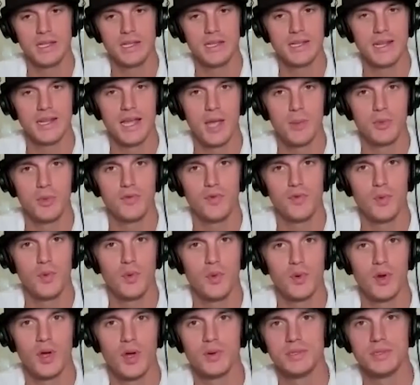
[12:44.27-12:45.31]
And the night
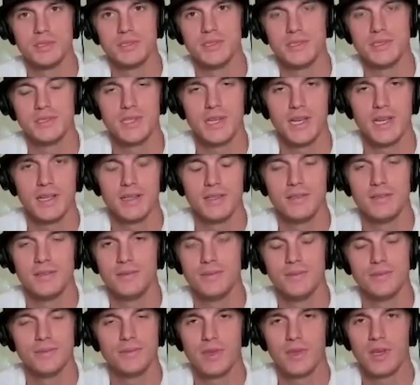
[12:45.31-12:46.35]
before, I was I
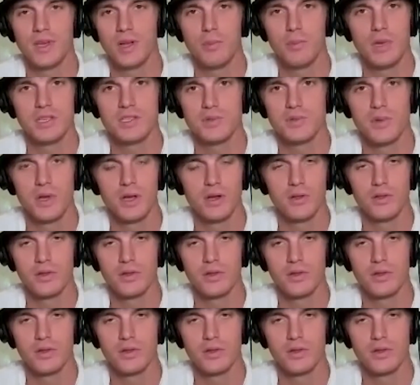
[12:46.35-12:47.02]
kind of messed around